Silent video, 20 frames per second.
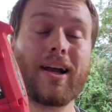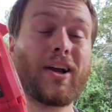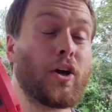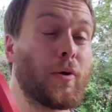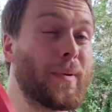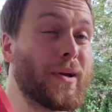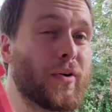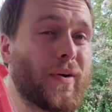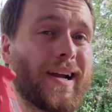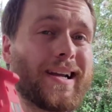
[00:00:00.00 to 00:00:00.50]

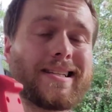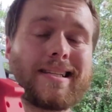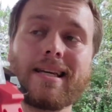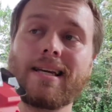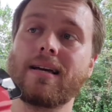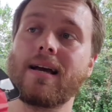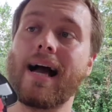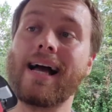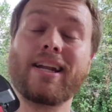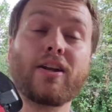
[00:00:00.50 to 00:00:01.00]
Could be
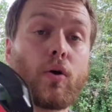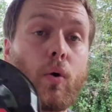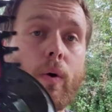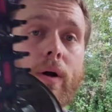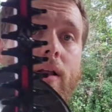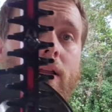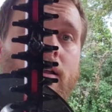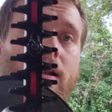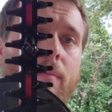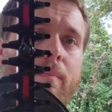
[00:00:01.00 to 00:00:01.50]
crazy. I did
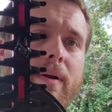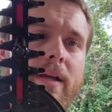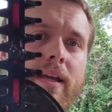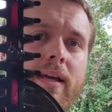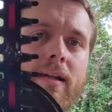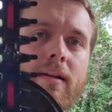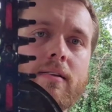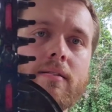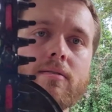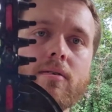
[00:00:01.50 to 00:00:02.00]
oil it up
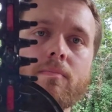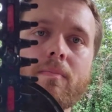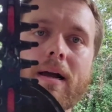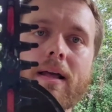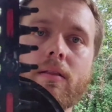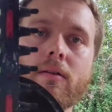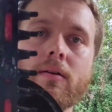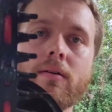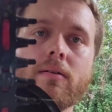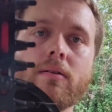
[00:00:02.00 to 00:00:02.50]
again, so it
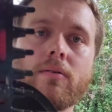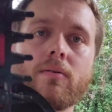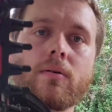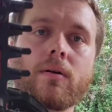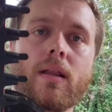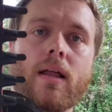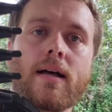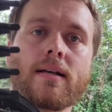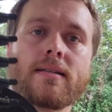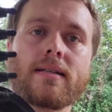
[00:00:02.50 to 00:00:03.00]
might look a little
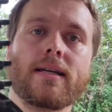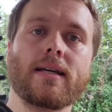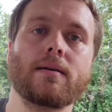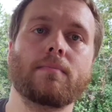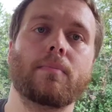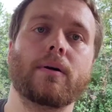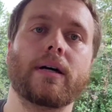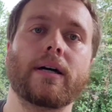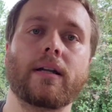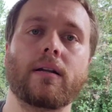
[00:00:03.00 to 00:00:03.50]
glossy,
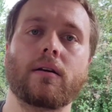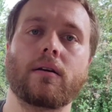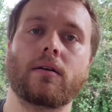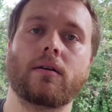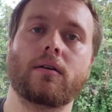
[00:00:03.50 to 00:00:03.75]
but